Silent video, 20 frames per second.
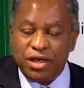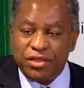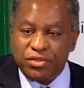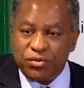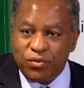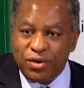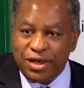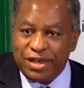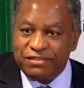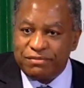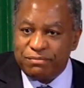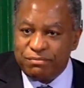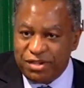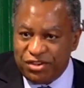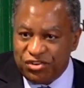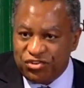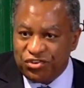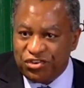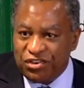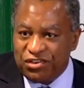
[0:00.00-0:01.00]
or otherwise
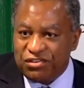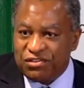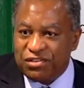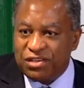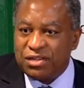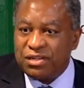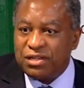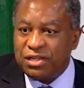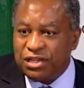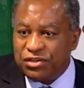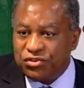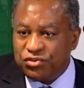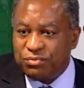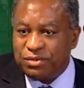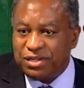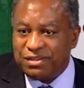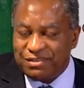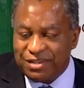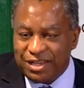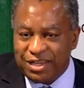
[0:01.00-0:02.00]
measures that need
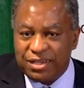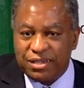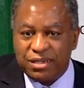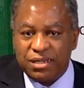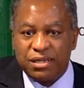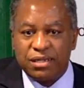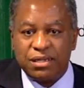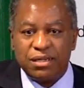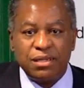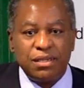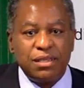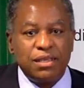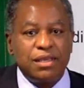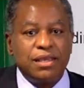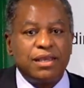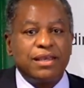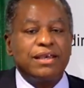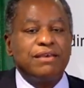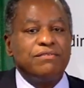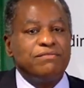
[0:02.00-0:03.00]
to be taken
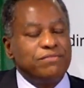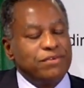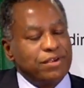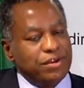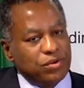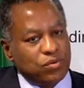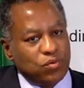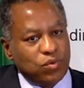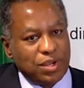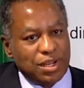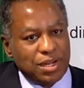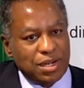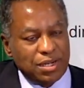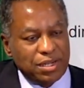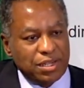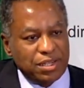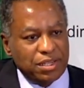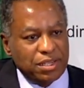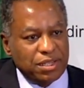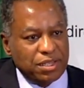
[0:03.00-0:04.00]
can very
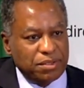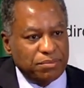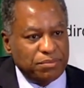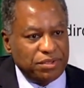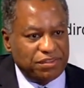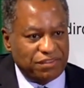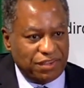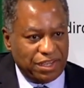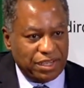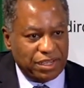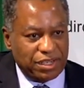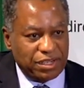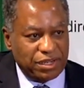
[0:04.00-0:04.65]
quickly be